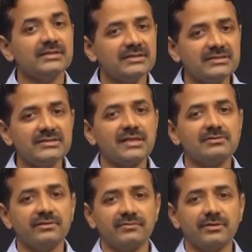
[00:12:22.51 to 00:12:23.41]
This is
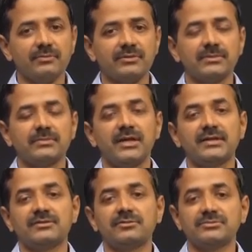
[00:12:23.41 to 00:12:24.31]
also a phenomenon
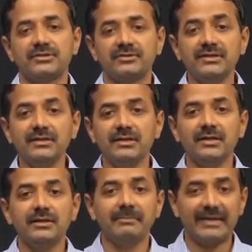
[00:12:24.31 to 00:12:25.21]
that is observed in
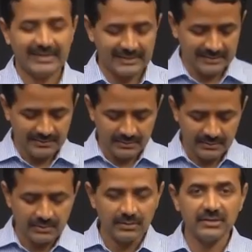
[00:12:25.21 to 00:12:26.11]
Mendelian
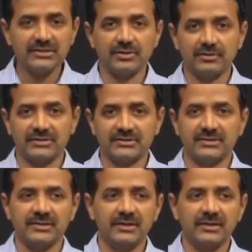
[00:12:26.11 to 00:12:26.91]
disorders.